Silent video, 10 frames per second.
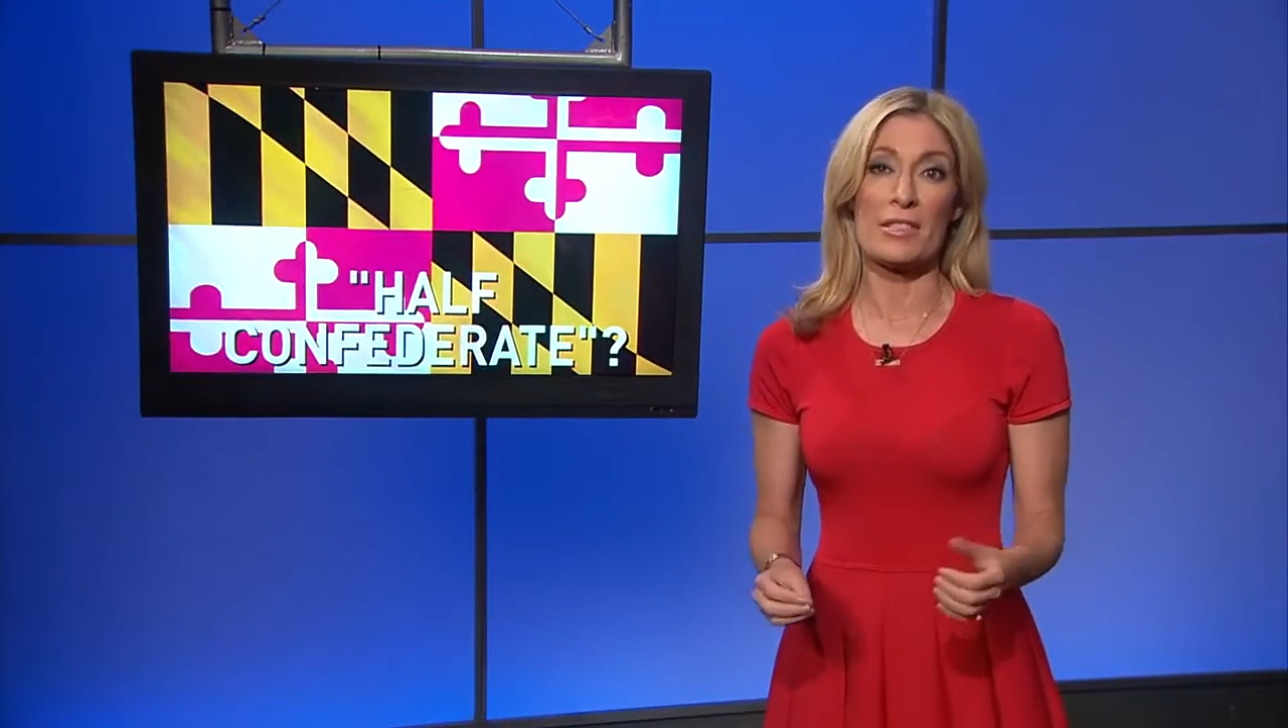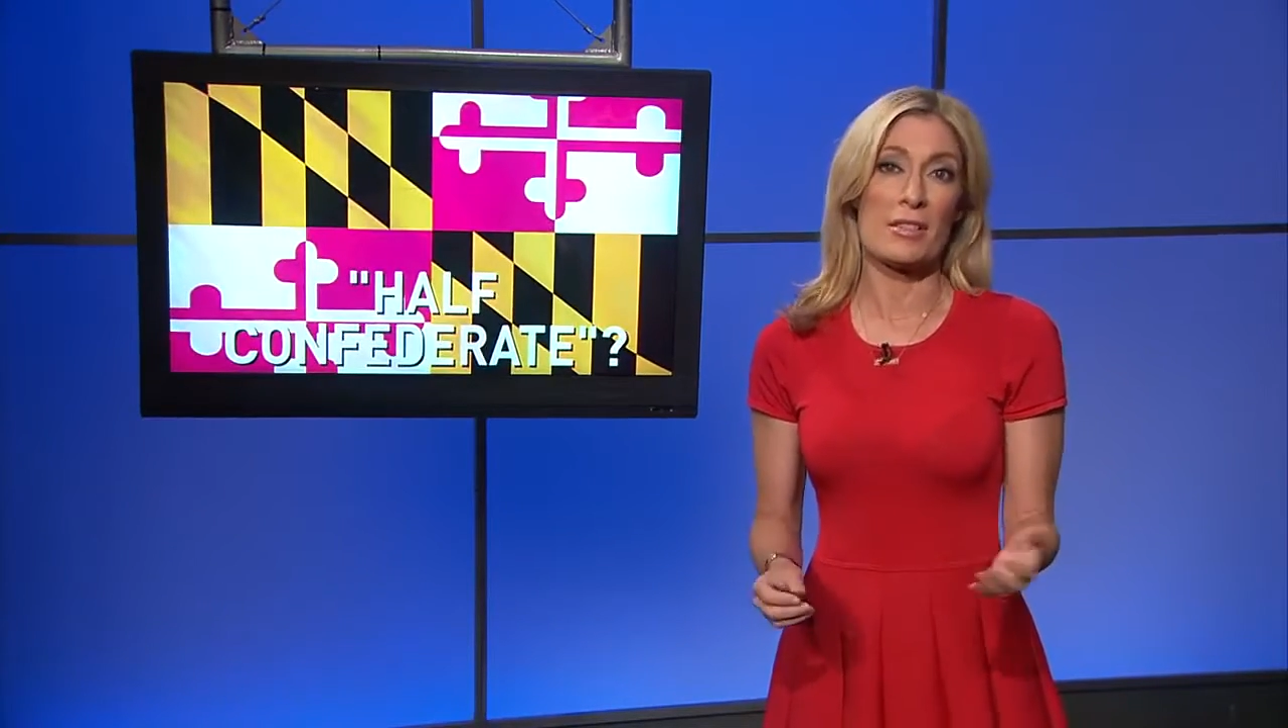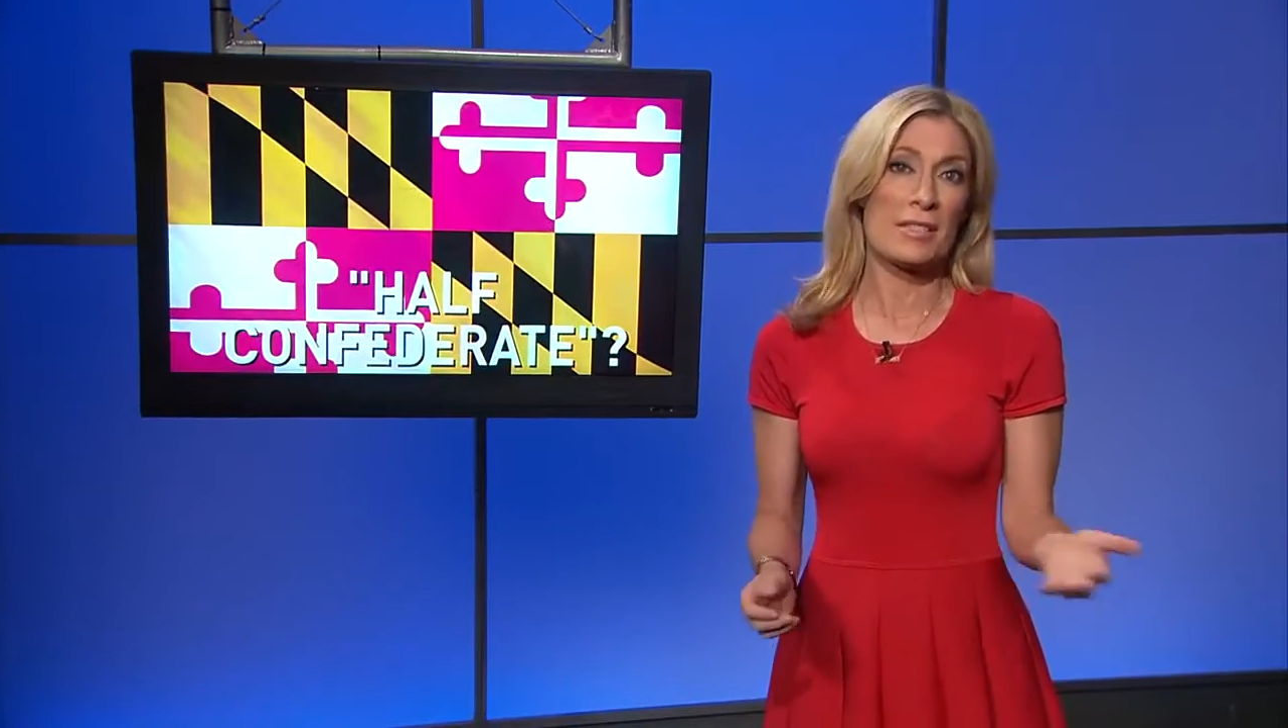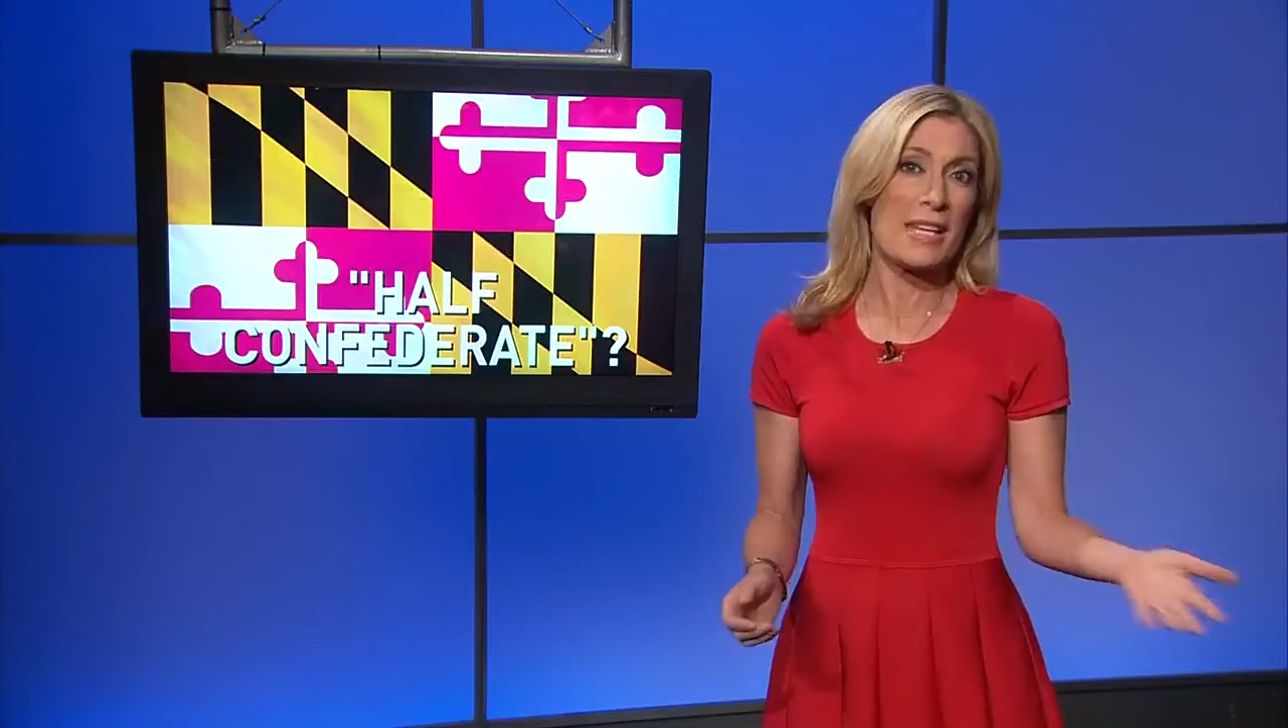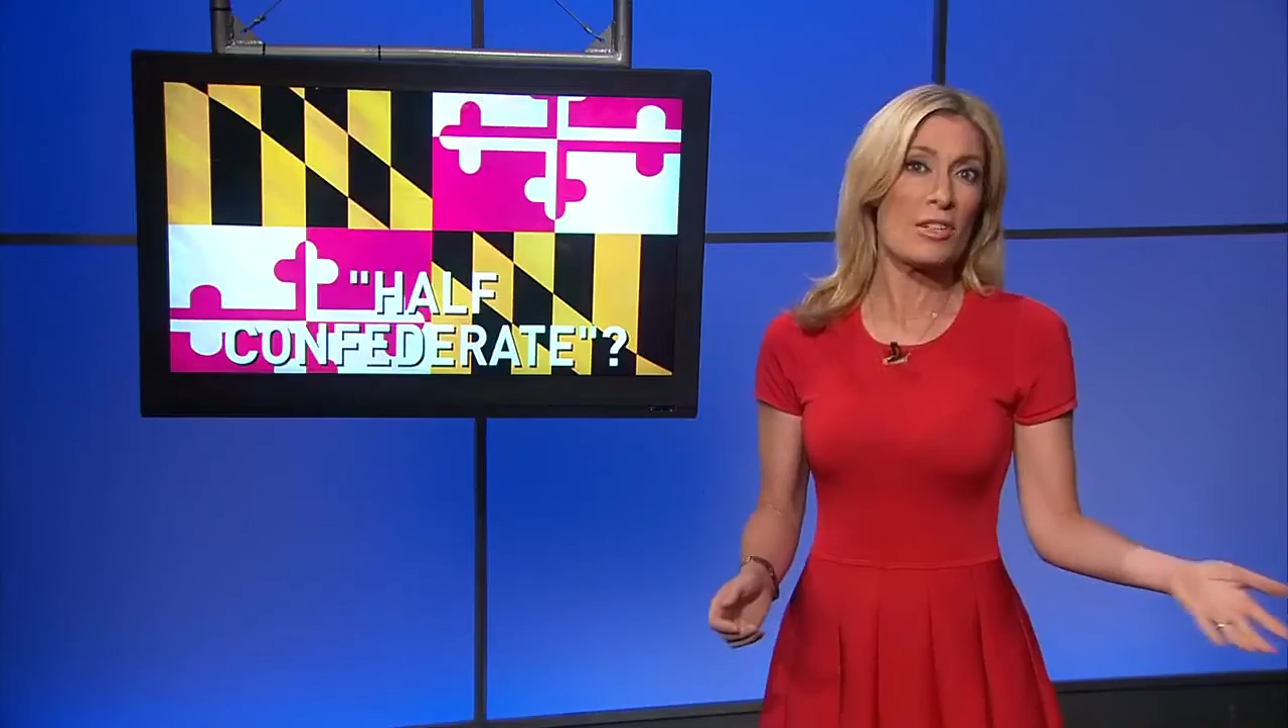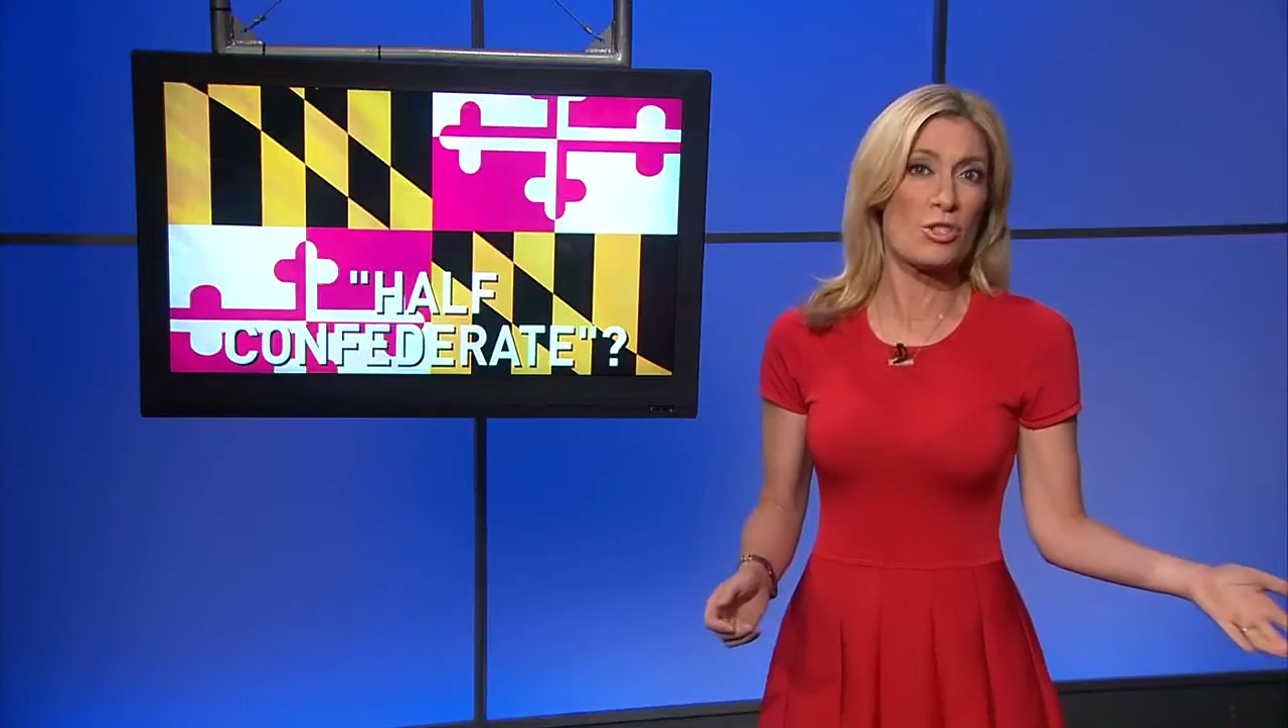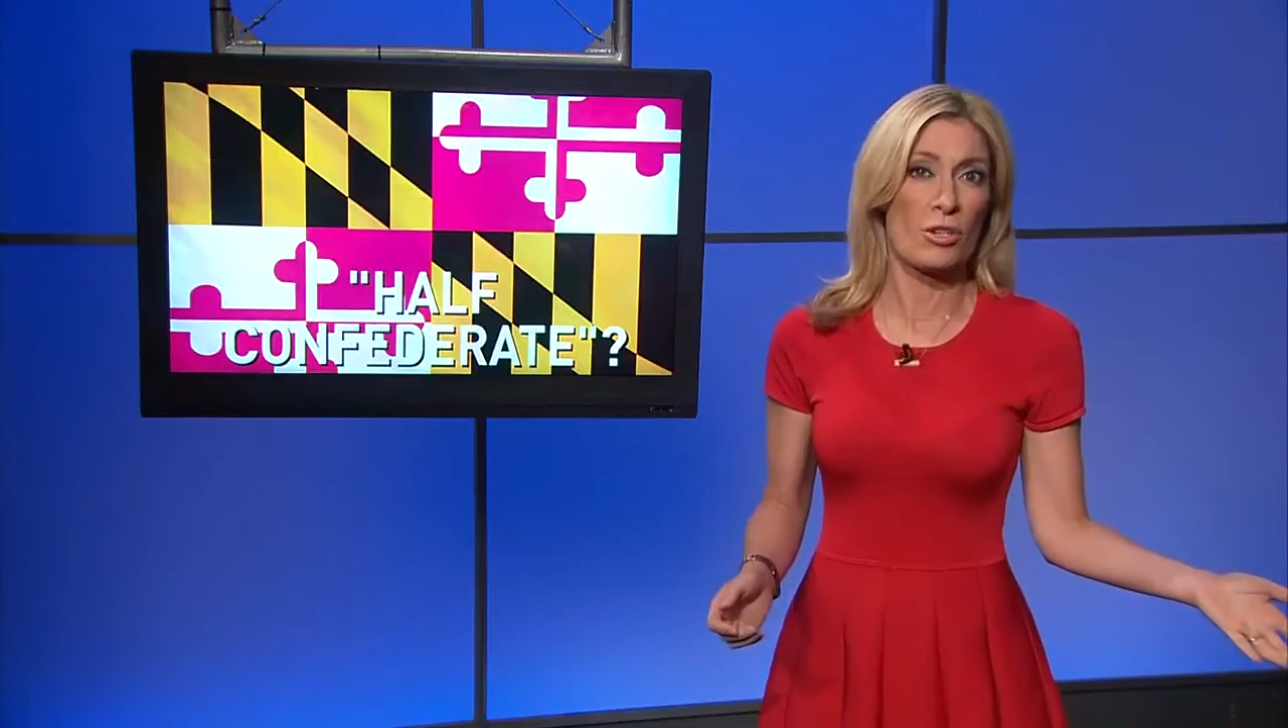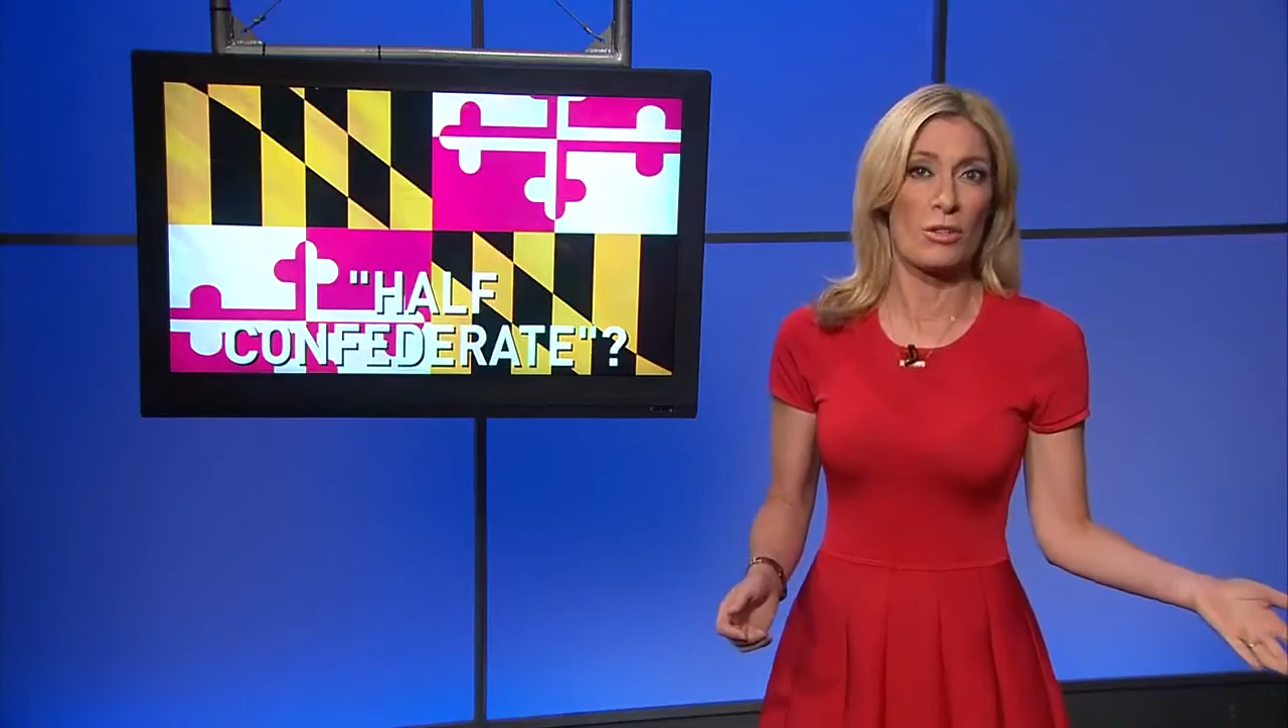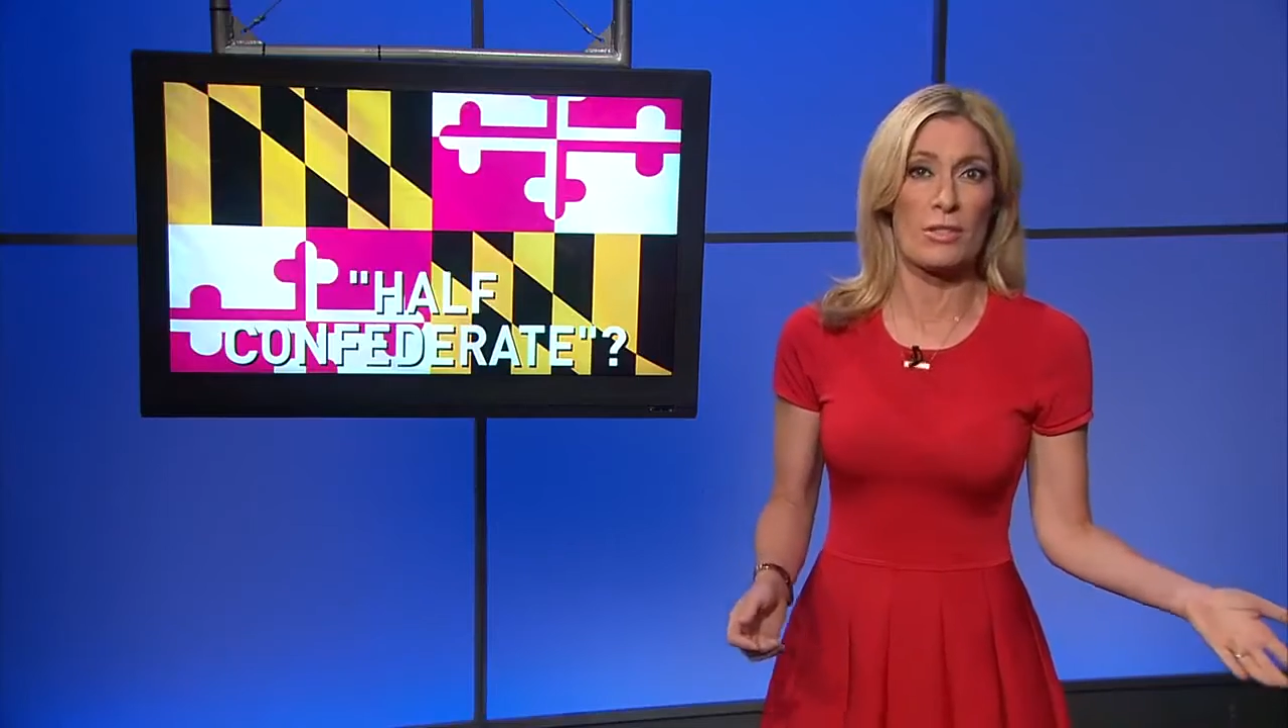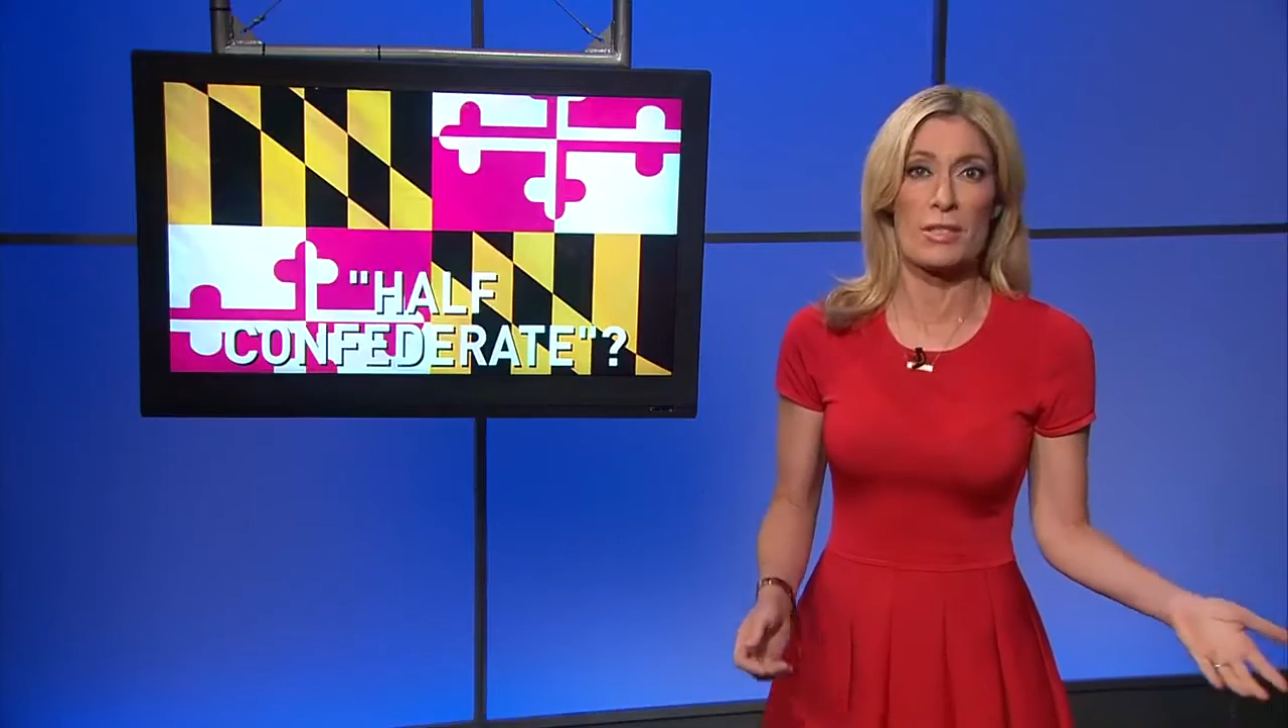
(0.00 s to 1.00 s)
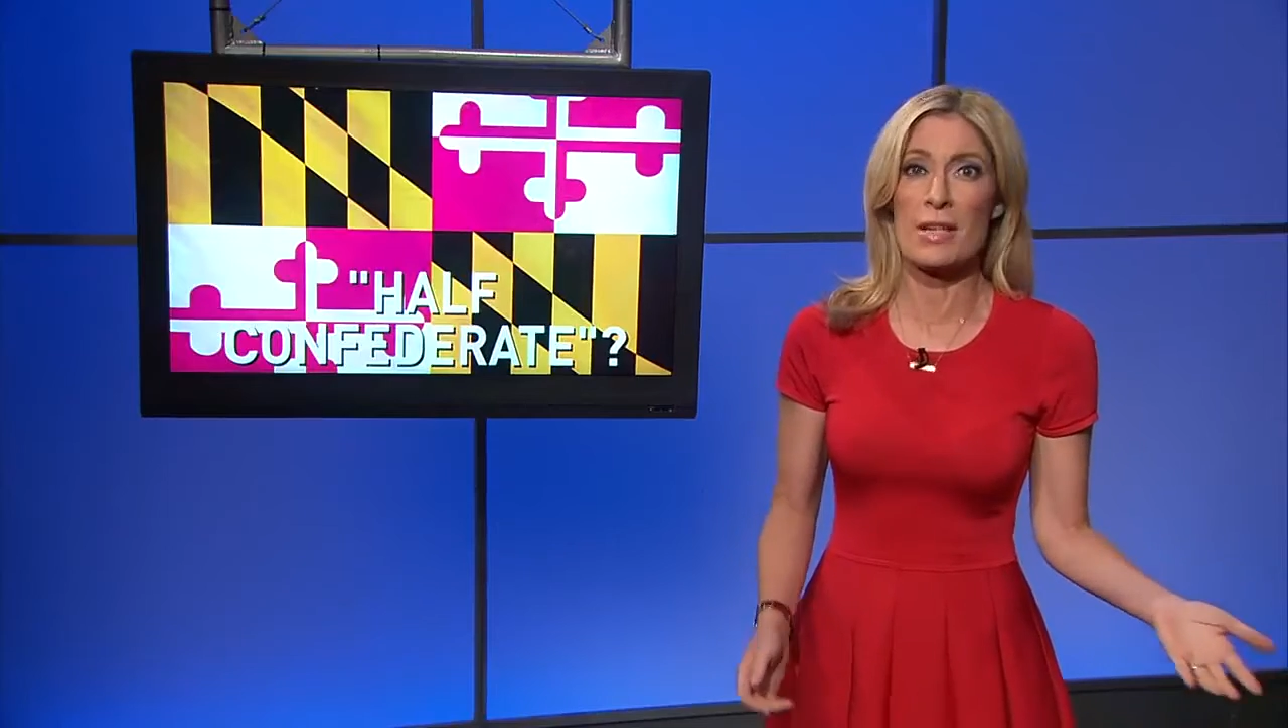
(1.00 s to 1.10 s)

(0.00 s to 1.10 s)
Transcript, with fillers: It's on t-shirts,